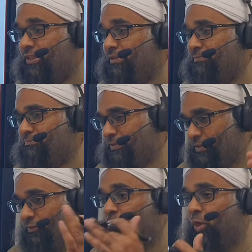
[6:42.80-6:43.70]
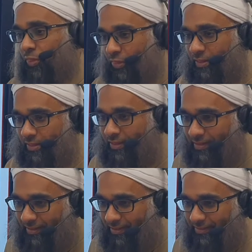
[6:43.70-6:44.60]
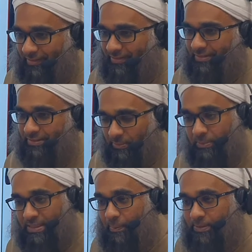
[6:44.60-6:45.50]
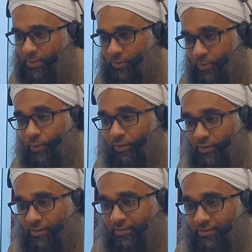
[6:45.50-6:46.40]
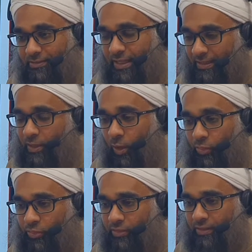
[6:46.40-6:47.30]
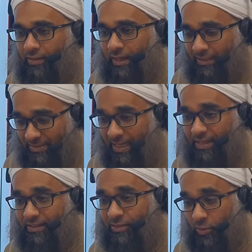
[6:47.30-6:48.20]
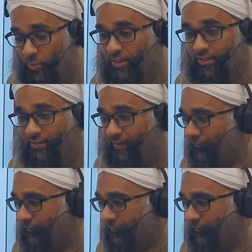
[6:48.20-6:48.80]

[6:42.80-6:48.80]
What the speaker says: 3 pieces of cloth. Somebody who's tempted to go and take that cloth and sell it, use it.